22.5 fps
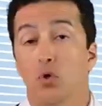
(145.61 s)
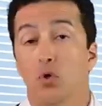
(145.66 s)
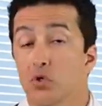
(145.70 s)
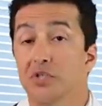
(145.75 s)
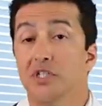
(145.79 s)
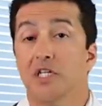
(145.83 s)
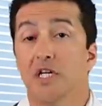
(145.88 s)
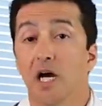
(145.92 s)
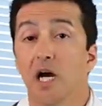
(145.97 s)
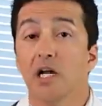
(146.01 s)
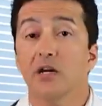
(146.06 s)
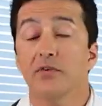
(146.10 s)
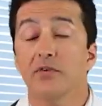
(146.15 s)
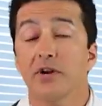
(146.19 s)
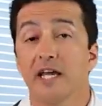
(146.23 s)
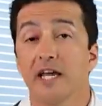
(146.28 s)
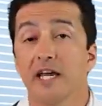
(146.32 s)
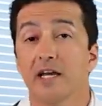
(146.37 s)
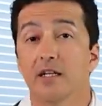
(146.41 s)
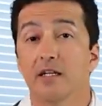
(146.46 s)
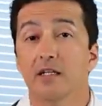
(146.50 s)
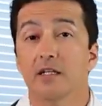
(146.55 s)
On the other
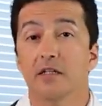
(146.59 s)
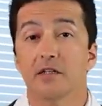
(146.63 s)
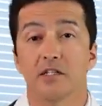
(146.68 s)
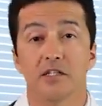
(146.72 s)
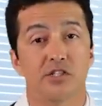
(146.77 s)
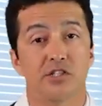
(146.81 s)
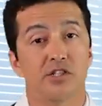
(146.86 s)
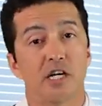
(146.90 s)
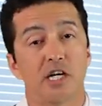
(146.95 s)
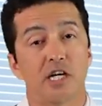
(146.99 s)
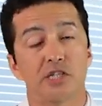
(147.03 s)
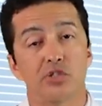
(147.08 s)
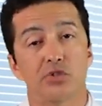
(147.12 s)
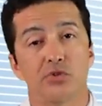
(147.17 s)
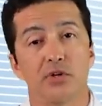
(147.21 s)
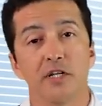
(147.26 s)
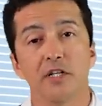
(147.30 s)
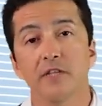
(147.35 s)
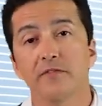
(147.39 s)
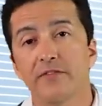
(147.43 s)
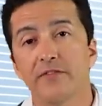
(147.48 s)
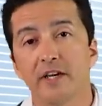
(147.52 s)
hand, the
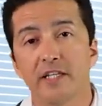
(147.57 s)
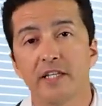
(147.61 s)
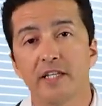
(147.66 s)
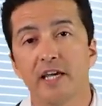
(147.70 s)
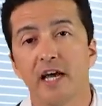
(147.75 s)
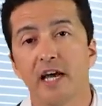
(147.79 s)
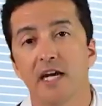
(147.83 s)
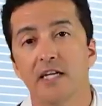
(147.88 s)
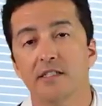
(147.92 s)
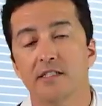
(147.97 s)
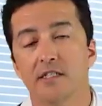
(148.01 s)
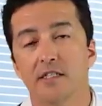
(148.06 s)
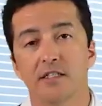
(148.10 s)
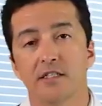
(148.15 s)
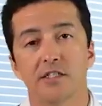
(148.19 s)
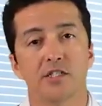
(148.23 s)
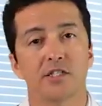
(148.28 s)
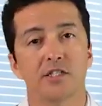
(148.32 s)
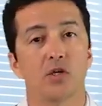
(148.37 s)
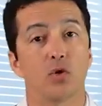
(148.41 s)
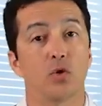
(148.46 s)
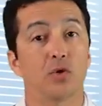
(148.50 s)
saturated fatty
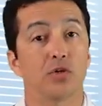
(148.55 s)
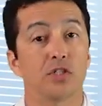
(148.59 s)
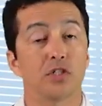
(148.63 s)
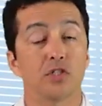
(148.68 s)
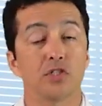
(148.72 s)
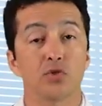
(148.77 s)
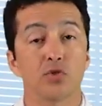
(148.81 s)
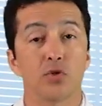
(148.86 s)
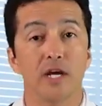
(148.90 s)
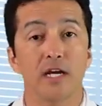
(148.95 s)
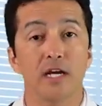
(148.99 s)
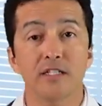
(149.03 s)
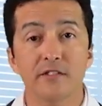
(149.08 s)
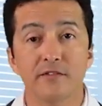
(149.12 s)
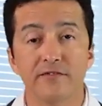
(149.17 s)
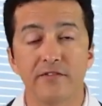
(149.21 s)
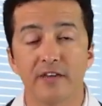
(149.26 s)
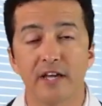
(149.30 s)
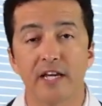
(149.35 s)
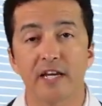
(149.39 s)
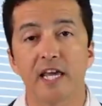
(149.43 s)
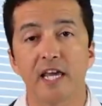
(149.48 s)
acids or the trans
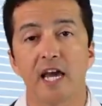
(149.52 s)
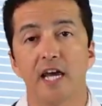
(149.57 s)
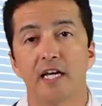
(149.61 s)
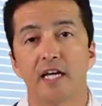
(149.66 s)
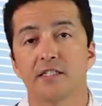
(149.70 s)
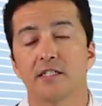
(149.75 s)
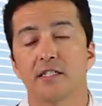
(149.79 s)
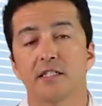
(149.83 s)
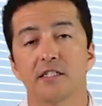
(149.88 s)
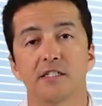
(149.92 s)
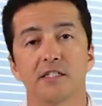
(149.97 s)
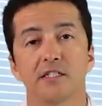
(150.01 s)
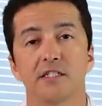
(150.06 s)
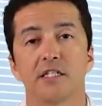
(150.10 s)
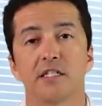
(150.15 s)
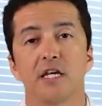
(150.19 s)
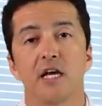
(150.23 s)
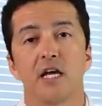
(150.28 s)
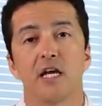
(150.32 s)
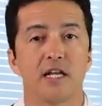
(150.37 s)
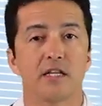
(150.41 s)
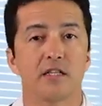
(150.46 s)
fatty
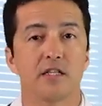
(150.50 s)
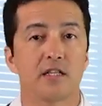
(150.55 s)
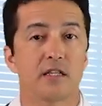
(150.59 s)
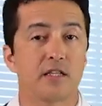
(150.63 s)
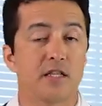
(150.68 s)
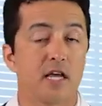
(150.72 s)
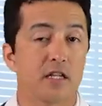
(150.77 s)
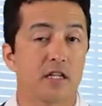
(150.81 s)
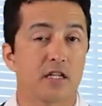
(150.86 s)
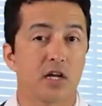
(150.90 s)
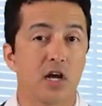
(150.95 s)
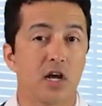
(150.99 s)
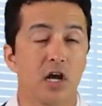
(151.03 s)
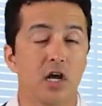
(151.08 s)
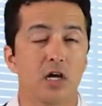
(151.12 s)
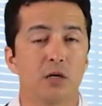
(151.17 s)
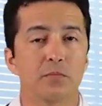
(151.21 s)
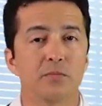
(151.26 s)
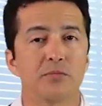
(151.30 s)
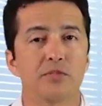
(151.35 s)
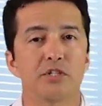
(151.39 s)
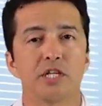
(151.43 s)
acids that
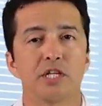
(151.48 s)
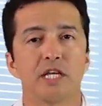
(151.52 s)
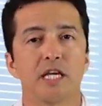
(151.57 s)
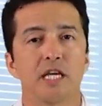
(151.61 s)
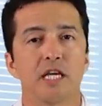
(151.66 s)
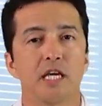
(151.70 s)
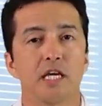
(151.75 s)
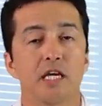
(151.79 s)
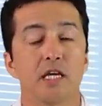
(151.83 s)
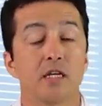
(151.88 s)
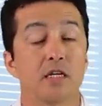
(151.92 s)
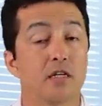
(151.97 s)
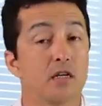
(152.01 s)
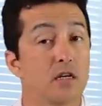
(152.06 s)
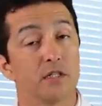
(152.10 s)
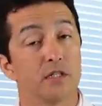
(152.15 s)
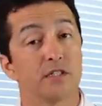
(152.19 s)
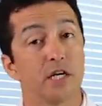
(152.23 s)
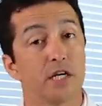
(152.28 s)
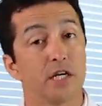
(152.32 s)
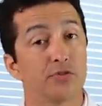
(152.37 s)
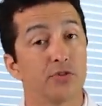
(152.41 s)
comes in
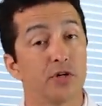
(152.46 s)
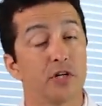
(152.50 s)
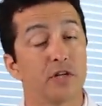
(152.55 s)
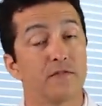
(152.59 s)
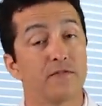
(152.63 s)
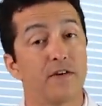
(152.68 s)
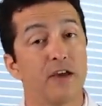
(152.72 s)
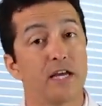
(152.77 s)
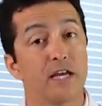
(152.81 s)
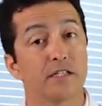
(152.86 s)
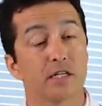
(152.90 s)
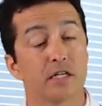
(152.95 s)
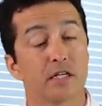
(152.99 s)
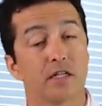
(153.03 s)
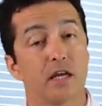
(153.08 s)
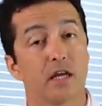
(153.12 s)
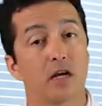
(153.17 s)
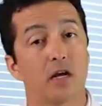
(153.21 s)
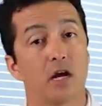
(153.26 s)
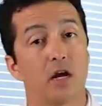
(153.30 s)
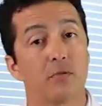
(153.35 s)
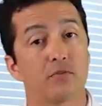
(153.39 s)
the saturated fats
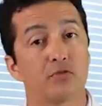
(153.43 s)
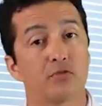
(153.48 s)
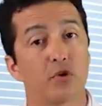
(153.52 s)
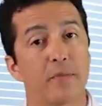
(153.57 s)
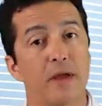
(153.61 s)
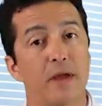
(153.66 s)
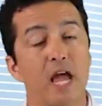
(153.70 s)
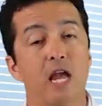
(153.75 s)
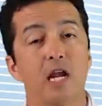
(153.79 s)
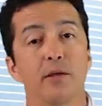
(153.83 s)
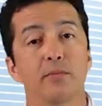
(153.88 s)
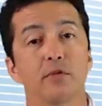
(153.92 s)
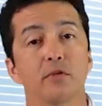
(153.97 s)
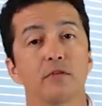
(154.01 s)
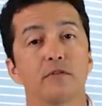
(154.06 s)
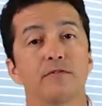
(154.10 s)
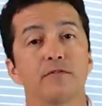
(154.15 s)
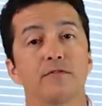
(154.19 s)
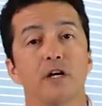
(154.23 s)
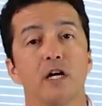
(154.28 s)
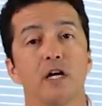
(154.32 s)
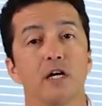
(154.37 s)
that comes from
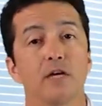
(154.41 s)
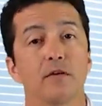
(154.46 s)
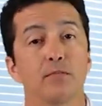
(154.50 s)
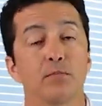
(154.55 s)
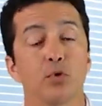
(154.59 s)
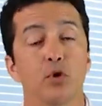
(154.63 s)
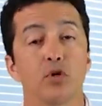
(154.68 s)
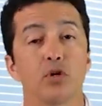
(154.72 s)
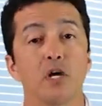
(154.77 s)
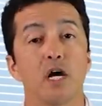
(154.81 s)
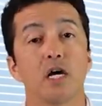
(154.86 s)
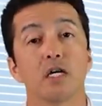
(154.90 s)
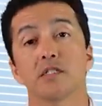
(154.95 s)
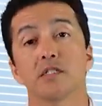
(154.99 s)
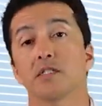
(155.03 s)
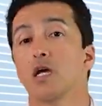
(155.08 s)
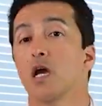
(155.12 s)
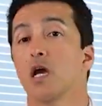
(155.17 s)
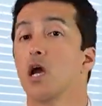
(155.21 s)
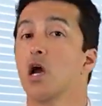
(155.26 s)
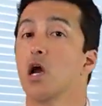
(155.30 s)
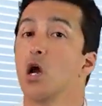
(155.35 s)
animal
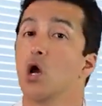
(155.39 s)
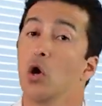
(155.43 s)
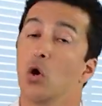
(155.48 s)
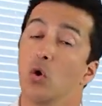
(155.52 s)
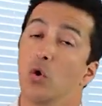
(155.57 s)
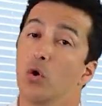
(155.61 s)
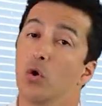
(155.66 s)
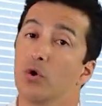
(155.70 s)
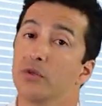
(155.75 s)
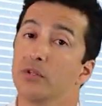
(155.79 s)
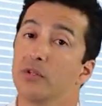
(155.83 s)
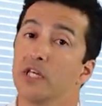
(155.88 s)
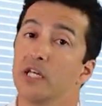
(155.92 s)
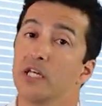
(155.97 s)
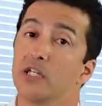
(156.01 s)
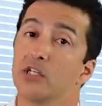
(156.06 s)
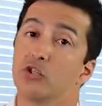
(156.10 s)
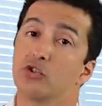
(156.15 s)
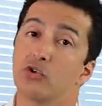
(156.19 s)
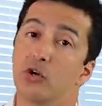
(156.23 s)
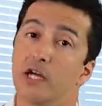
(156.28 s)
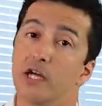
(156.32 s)
products, or the
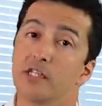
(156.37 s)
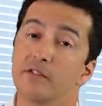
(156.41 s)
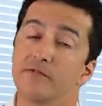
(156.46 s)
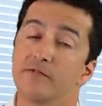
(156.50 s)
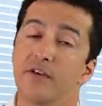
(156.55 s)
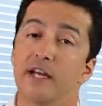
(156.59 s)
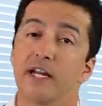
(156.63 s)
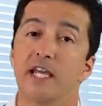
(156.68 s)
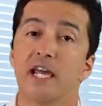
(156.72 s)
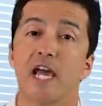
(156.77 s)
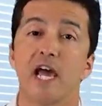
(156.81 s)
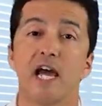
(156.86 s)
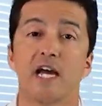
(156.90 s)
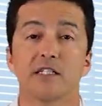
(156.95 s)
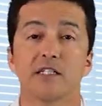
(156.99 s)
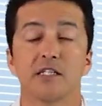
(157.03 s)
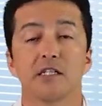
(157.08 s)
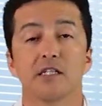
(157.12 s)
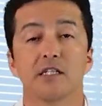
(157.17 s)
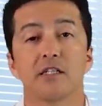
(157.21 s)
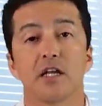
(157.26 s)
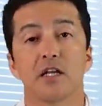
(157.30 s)
trans fatty
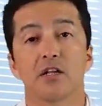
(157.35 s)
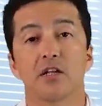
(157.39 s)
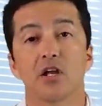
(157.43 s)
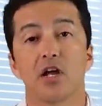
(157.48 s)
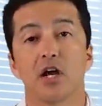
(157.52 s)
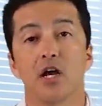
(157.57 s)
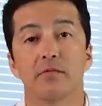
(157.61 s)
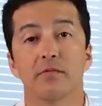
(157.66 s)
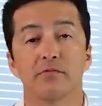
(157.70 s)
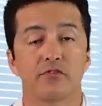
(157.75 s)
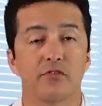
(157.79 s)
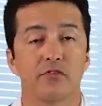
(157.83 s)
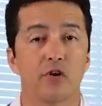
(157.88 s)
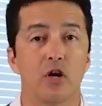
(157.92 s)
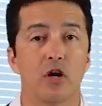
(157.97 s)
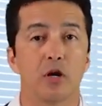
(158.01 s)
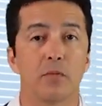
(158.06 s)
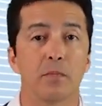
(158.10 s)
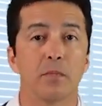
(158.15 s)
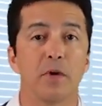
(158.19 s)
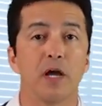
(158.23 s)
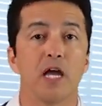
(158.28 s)
acids that comes
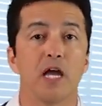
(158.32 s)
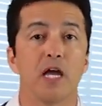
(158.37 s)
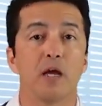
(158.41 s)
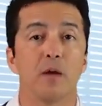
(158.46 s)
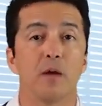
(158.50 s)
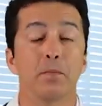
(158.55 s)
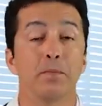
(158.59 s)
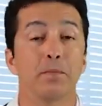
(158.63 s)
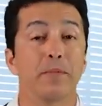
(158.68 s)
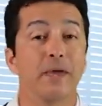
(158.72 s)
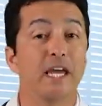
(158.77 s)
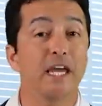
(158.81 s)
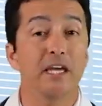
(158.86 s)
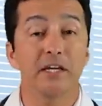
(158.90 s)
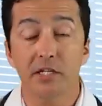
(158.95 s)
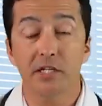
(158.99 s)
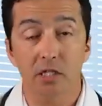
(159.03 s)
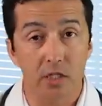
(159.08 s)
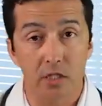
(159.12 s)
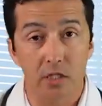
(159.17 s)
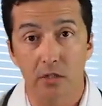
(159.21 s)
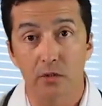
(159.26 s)
from
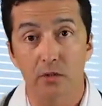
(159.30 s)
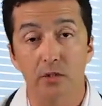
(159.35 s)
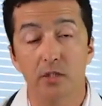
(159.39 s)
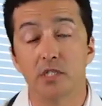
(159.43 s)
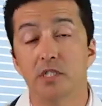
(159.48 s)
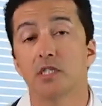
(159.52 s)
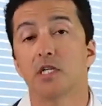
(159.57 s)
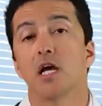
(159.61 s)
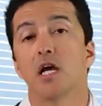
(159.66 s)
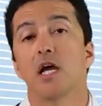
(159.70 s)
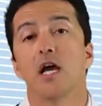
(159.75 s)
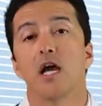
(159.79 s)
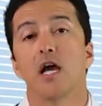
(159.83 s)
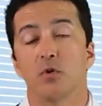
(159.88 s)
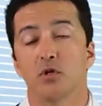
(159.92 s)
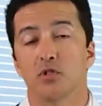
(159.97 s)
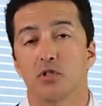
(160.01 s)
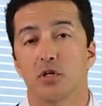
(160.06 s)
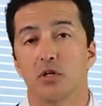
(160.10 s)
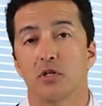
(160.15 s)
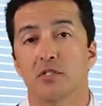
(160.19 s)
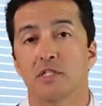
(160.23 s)
baked goods
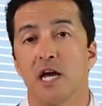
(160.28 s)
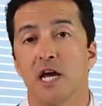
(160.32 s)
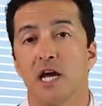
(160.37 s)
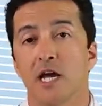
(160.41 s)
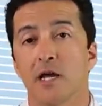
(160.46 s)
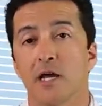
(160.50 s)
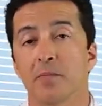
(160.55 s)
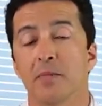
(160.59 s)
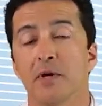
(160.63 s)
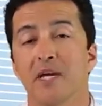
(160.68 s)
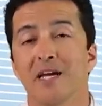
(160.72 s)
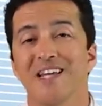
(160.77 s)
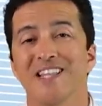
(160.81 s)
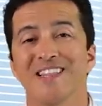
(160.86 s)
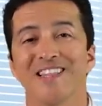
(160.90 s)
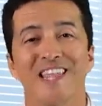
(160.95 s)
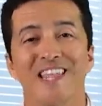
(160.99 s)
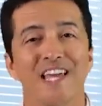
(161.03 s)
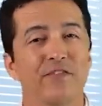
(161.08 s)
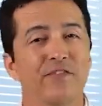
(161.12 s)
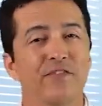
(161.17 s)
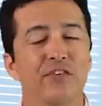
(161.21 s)
most of the time,
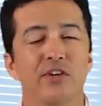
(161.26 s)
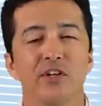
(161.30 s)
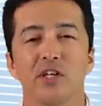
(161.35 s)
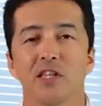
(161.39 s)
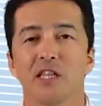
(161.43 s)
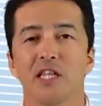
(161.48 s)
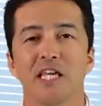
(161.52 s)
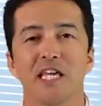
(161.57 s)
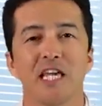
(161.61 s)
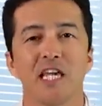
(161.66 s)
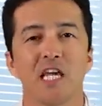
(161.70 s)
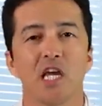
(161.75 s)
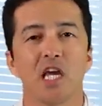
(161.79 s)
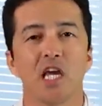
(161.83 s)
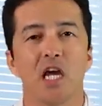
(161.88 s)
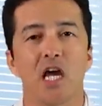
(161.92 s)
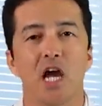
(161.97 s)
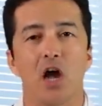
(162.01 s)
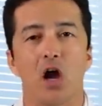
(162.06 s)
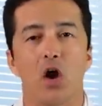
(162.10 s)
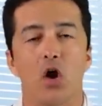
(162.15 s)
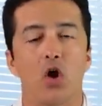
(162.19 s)
definitely
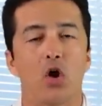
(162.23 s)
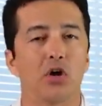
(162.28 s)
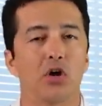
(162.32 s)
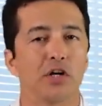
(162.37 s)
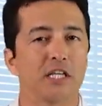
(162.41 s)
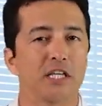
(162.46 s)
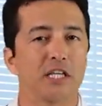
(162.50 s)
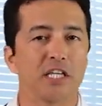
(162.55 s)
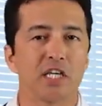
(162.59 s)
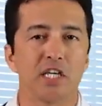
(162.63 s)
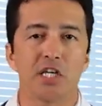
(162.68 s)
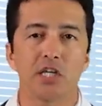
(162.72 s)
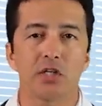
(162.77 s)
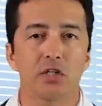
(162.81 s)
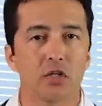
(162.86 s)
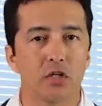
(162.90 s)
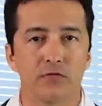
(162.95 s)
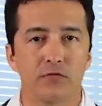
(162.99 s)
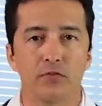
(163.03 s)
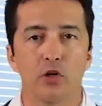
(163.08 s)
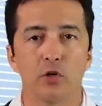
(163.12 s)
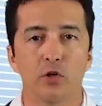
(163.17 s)
are the
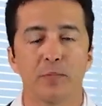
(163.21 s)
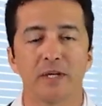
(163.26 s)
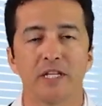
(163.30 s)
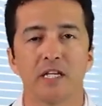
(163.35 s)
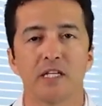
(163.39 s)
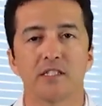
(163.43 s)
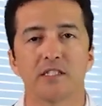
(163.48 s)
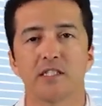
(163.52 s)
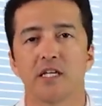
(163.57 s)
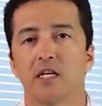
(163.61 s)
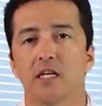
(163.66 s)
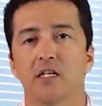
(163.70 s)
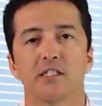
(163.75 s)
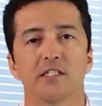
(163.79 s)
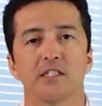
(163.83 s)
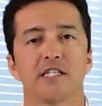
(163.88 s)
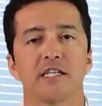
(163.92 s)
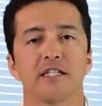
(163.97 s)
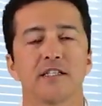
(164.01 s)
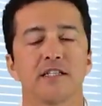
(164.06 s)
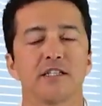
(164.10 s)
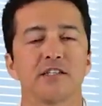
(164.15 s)
killer for the beta
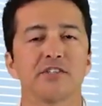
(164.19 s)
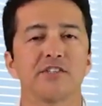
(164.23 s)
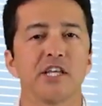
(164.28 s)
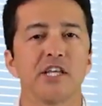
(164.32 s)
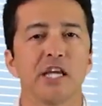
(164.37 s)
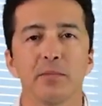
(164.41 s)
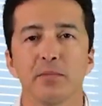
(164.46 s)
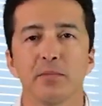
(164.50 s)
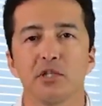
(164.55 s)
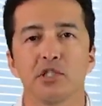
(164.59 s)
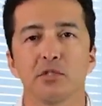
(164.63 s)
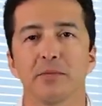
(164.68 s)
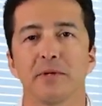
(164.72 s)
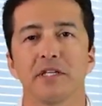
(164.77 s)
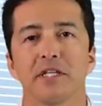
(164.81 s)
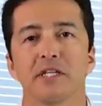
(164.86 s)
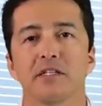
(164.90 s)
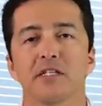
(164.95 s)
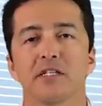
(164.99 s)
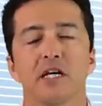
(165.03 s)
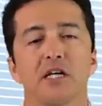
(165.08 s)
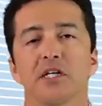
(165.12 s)
cells that disables
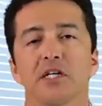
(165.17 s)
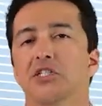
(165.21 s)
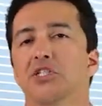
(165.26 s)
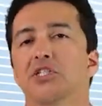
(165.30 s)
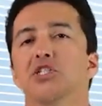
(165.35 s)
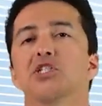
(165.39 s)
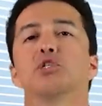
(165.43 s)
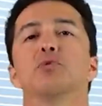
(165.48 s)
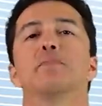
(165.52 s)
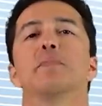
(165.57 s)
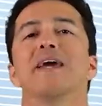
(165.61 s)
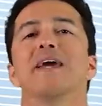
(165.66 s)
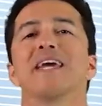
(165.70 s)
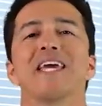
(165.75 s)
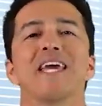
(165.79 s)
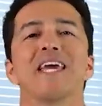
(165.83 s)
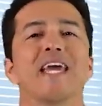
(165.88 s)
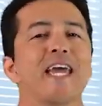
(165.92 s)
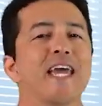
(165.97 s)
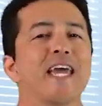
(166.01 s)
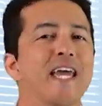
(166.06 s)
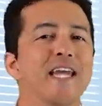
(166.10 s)
beta cells to
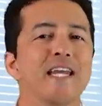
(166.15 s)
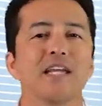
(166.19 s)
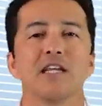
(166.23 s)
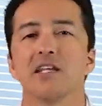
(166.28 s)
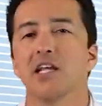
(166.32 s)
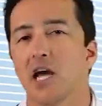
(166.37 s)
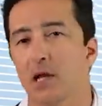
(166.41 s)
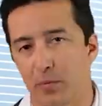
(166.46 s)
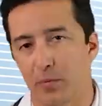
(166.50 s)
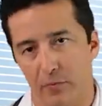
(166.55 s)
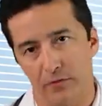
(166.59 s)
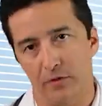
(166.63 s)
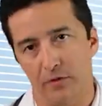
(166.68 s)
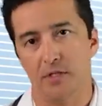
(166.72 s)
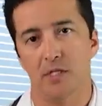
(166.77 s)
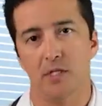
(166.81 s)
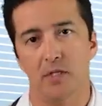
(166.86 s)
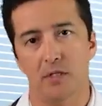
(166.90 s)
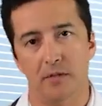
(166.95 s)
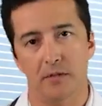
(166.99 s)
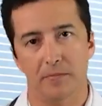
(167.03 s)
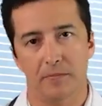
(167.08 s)
make any type of
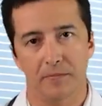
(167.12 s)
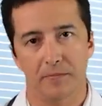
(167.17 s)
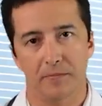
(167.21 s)
insulin.